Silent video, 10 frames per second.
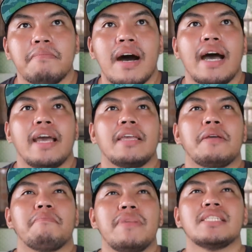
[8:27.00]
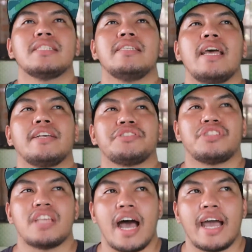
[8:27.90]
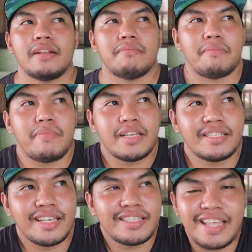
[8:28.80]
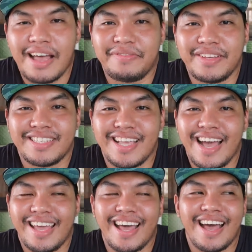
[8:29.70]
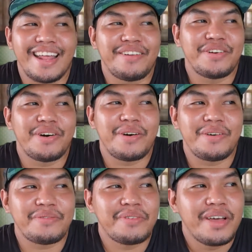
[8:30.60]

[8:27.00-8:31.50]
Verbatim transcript: My business side, my business savvy side, I don't know if